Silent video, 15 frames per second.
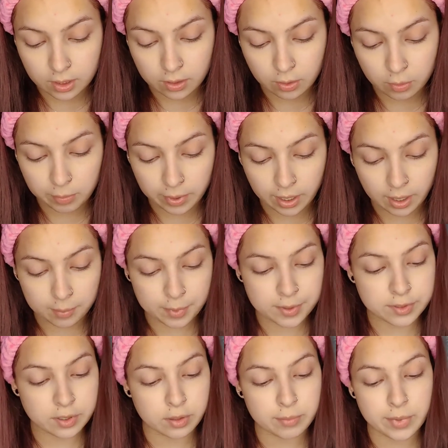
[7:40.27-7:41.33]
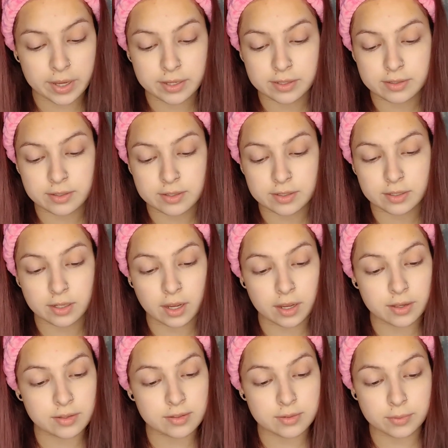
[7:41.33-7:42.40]
I know my eyebrows are a mess. Listen
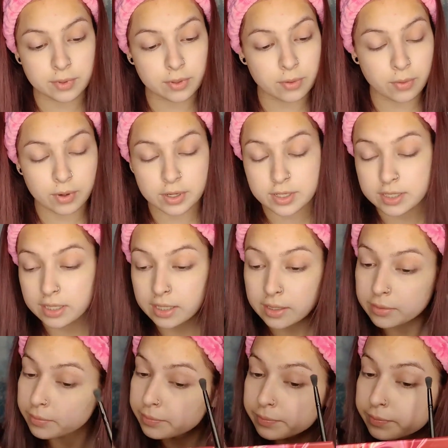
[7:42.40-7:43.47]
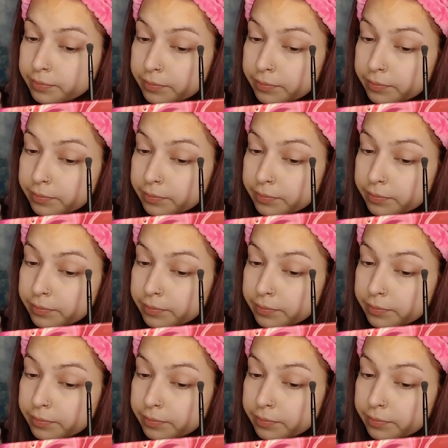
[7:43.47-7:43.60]
guys, we're in quarantine.